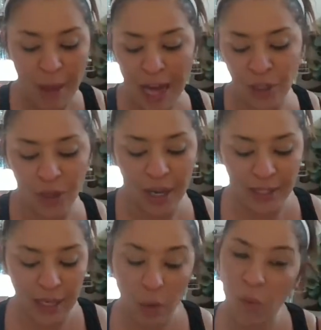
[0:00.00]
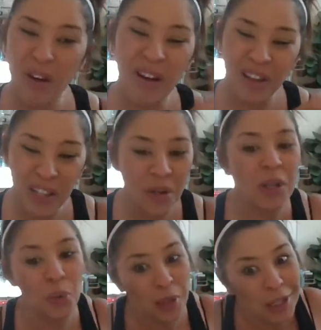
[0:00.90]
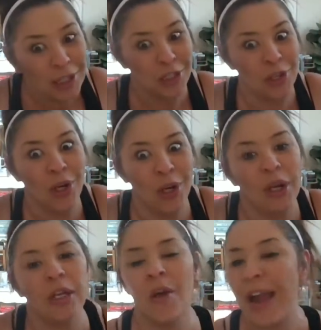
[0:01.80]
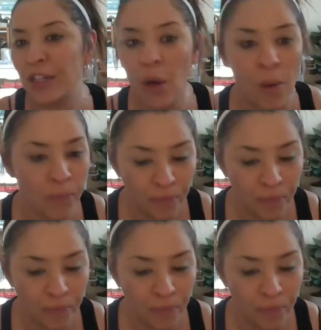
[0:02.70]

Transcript: I do not say, well, you really should. I don't.